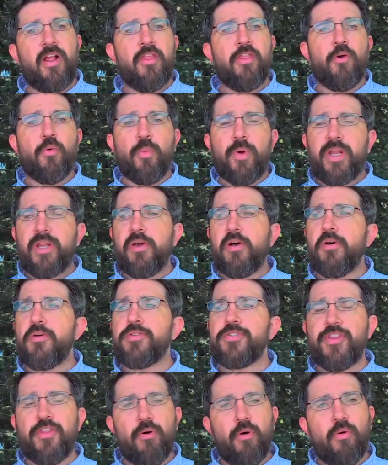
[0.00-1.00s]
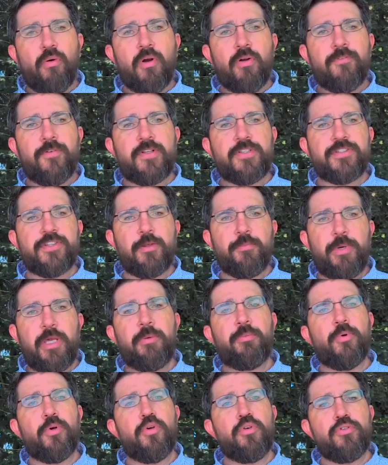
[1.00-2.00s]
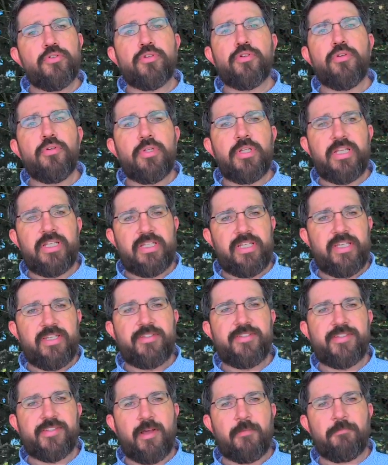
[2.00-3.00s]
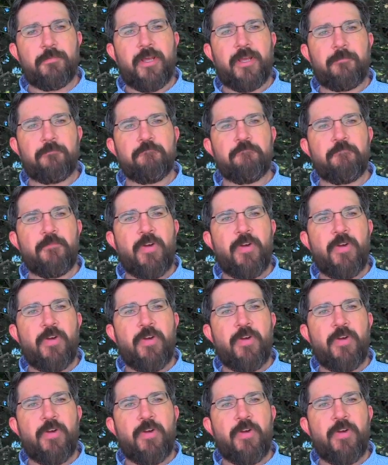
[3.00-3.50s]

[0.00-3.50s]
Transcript: the widows, the orphans, the people who truly need something.